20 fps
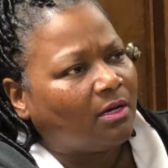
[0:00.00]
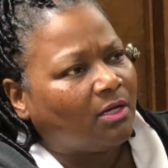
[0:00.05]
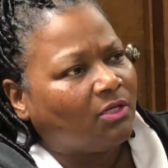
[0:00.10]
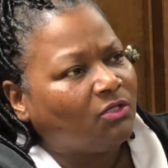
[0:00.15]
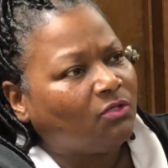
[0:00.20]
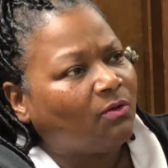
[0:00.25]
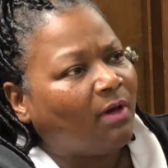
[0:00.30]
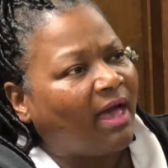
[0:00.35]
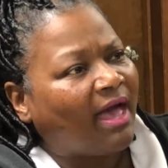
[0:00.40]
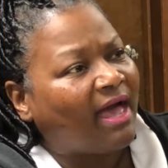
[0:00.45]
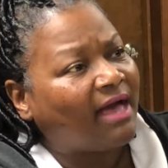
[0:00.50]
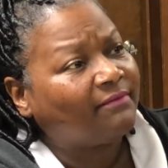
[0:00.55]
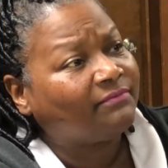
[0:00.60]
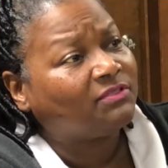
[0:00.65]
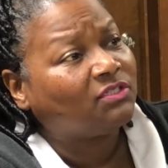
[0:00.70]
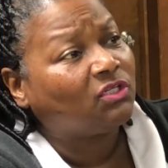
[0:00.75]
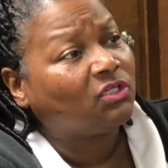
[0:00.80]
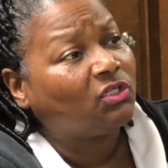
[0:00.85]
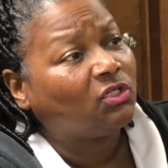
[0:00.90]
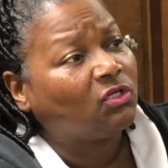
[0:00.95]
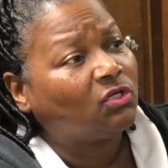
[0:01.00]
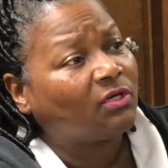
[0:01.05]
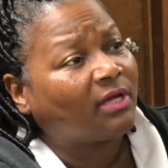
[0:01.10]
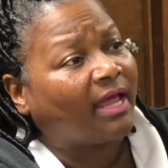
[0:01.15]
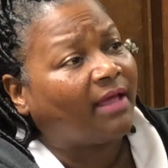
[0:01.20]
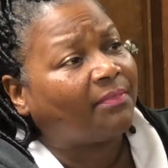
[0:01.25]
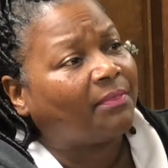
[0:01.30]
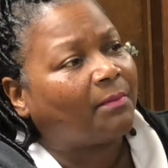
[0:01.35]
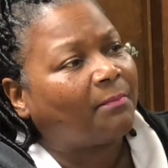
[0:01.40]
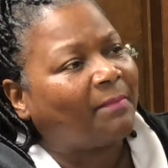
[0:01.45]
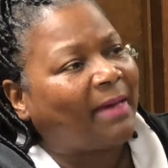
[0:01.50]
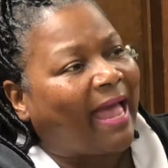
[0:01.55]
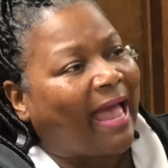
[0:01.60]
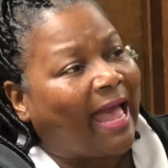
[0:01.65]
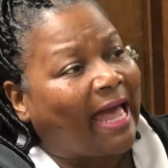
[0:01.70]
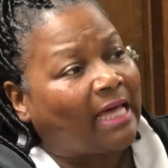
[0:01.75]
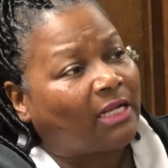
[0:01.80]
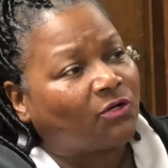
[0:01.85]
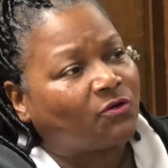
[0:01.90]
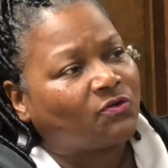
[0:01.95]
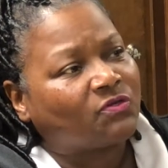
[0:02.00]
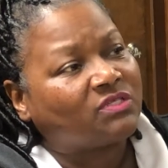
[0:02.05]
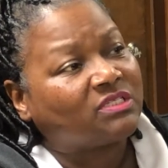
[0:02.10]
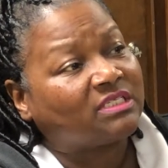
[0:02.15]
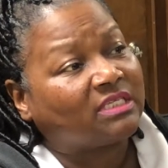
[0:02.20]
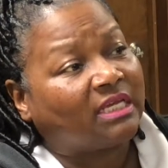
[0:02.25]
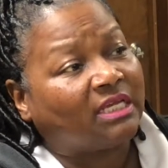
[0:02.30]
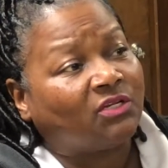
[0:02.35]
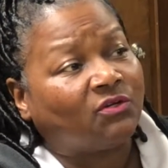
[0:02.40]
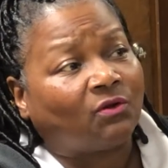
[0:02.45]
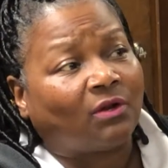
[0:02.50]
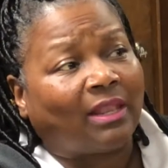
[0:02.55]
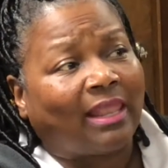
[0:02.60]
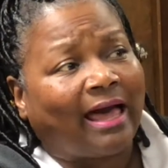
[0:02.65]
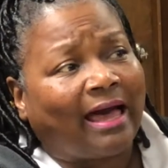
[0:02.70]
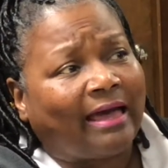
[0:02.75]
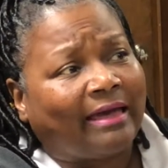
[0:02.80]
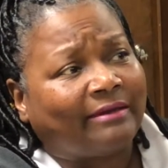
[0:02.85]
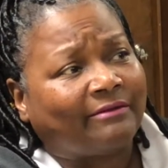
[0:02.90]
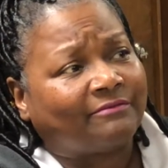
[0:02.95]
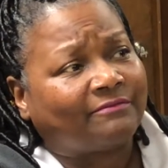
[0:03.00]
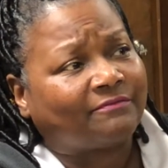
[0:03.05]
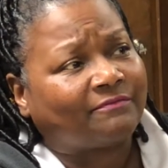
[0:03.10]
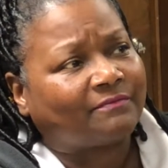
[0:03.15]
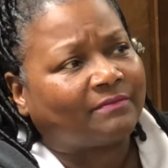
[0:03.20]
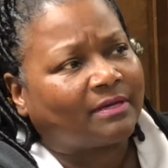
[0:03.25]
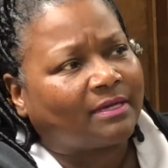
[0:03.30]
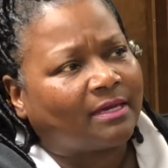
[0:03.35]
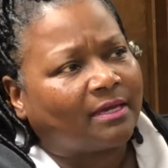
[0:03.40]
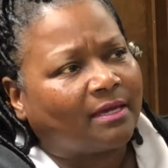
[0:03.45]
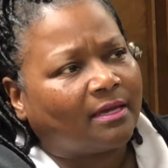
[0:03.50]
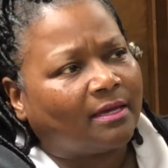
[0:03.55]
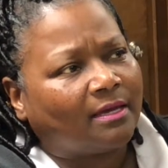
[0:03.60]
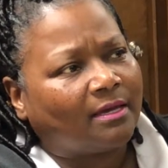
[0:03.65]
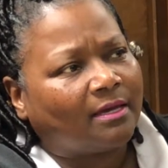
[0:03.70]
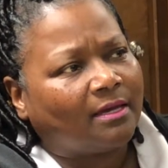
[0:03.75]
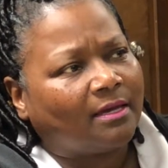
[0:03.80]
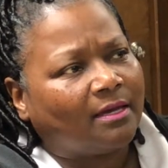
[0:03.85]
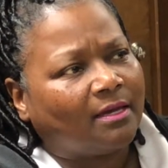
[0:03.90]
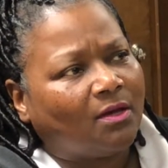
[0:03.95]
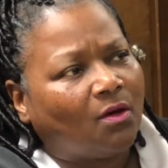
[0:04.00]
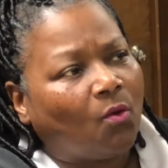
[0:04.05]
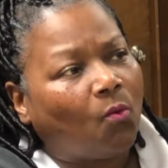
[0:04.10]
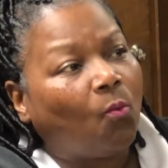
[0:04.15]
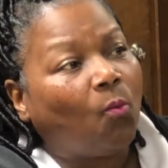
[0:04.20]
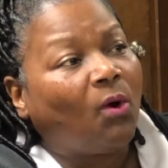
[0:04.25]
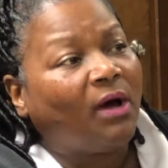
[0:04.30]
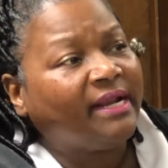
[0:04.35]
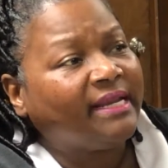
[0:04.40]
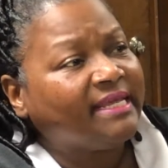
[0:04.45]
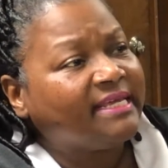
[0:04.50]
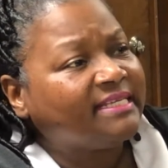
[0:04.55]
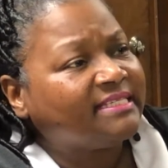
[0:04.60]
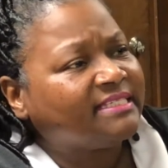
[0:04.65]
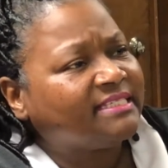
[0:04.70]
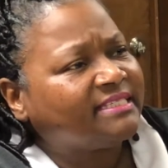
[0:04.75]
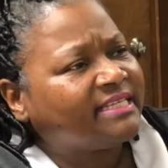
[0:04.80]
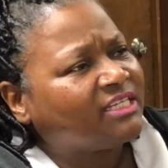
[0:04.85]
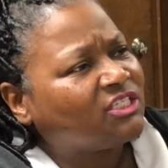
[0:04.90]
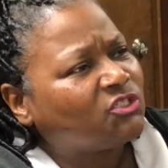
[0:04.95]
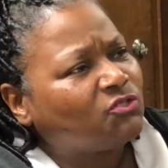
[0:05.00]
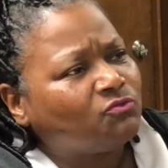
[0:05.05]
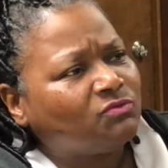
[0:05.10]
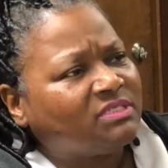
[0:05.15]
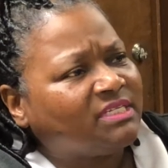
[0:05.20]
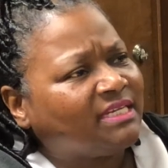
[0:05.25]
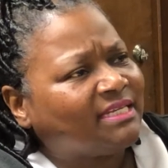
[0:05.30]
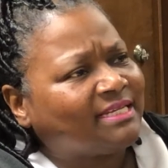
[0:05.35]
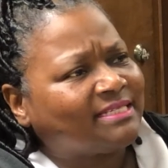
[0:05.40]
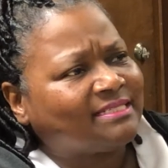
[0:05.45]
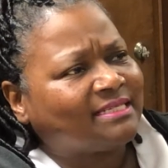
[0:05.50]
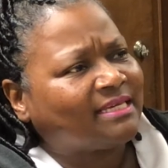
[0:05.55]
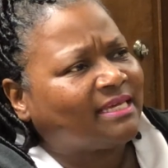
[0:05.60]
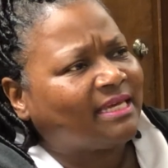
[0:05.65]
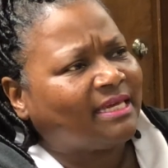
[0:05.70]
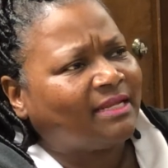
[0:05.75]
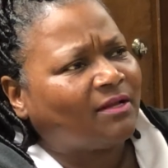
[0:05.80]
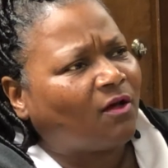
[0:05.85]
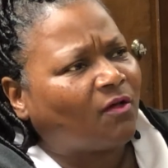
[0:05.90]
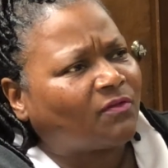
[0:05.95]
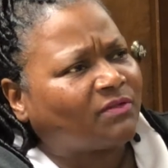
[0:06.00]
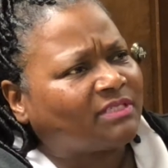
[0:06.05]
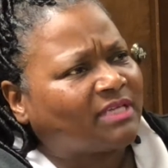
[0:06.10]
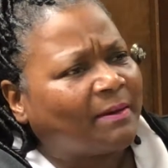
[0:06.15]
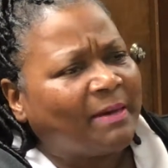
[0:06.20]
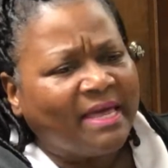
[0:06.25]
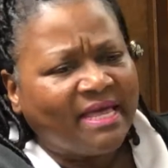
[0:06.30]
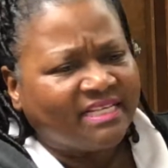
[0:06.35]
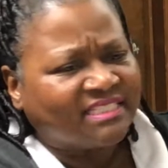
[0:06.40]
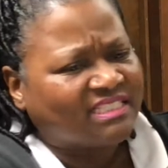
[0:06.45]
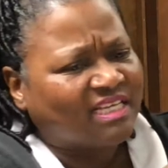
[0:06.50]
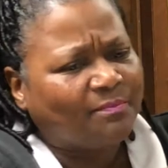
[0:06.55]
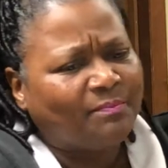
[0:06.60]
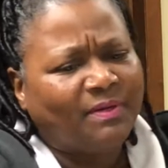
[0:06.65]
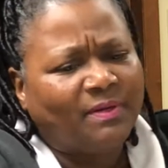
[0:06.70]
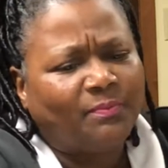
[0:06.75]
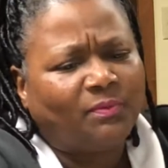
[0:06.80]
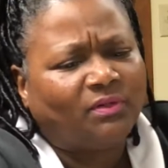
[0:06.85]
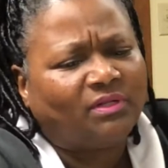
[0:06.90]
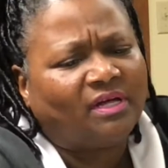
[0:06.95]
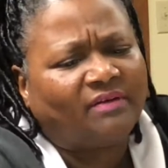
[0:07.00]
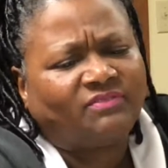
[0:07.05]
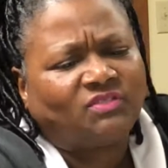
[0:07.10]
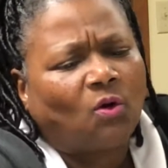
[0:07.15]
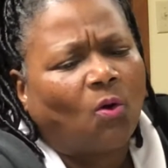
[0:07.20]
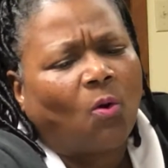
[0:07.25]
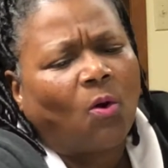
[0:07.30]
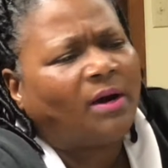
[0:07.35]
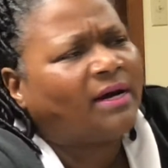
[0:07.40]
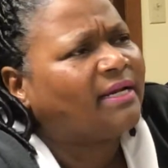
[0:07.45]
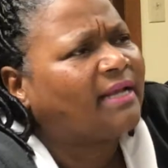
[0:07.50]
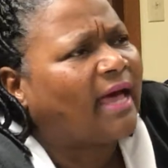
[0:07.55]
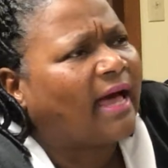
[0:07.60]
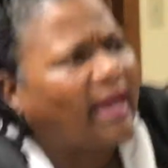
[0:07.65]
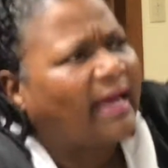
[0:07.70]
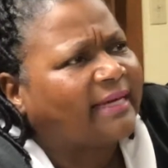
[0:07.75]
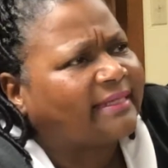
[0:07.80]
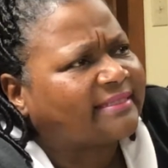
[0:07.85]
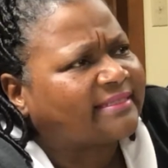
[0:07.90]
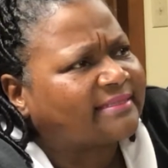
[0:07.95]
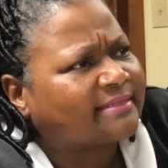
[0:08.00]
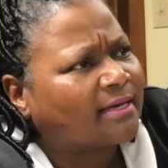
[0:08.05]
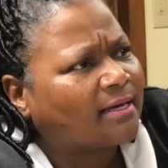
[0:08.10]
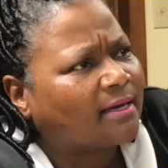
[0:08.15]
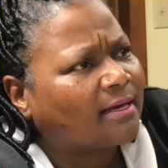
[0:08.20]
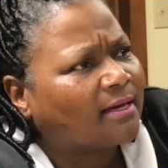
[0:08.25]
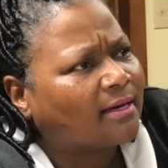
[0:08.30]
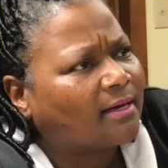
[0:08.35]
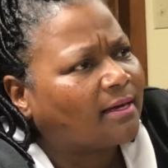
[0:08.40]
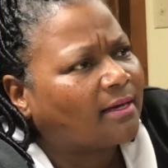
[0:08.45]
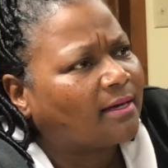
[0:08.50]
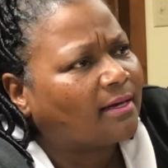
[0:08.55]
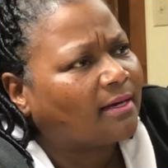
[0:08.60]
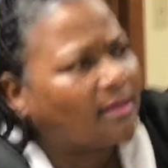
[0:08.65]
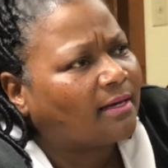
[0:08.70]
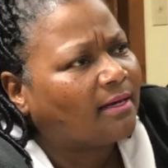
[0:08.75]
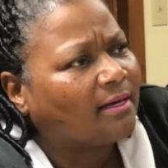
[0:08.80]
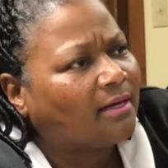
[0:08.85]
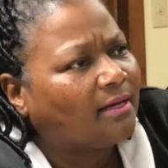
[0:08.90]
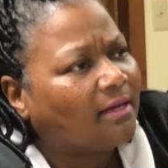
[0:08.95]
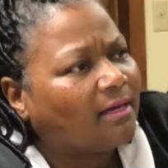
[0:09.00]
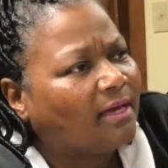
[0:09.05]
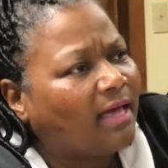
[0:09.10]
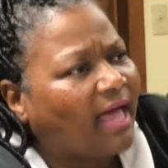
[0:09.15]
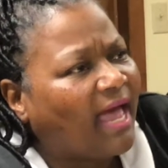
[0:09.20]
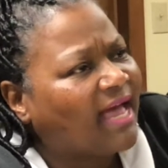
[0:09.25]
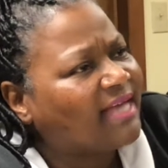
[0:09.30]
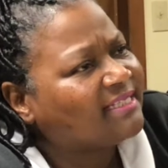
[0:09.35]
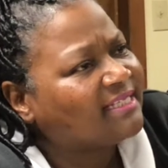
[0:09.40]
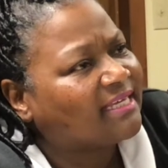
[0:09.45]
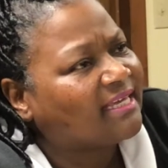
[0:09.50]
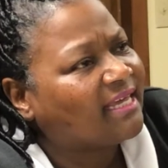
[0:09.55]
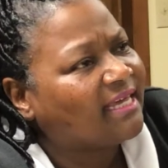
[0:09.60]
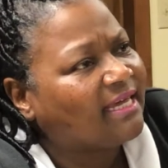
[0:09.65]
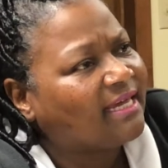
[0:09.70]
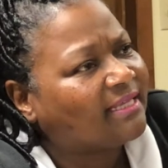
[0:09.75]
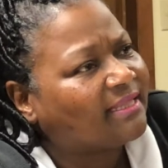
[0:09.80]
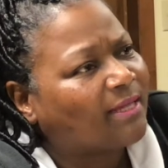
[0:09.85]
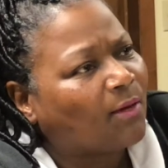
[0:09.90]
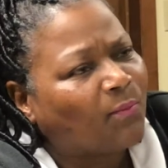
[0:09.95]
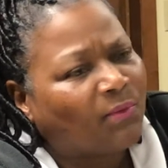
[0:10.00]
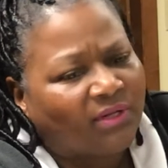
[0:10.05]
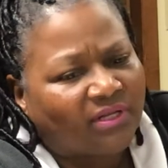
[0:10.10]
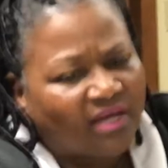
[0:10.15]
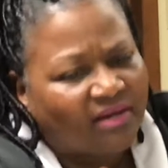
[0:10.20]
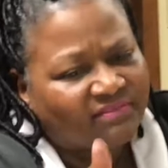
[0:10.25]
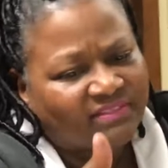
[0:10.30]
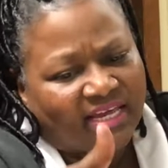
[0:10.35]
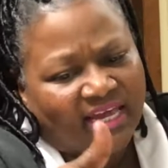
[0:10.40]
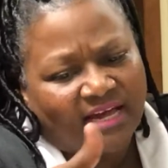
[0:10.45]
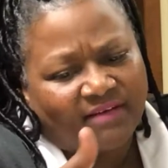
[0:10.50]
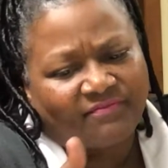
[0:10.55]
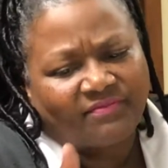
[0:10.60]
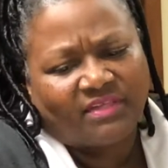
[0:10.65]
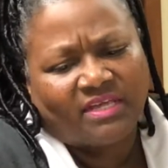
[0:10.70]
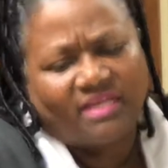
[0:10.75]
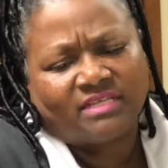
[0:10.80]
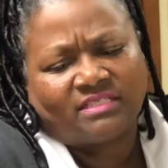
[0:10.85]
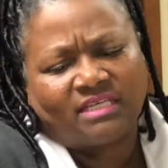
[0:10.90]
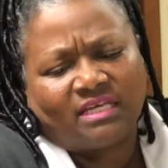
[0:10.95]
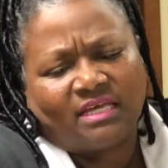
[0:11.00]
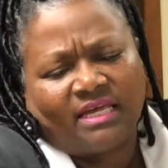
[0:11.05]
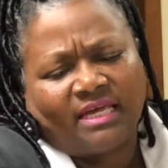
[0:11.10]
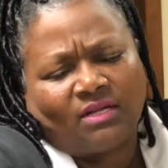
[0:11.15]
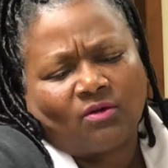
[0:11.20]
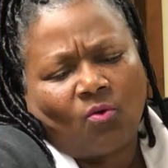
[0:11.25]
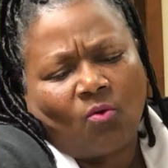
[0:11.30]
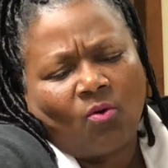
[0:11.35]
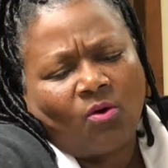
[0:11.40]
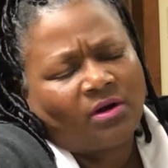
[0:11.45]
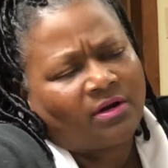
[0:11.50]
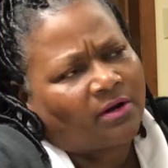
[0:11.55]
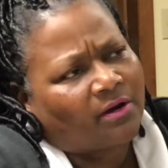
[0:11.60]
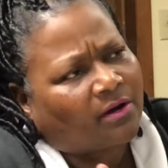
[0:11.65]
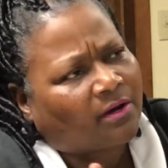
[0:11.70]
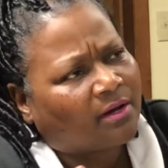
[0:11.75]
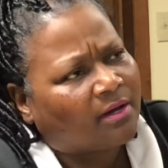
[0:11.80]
You have to look at the patterns in your life. What is it that you did as a kid all the time? Some people love to organize. As a kid, they would love to have things in order.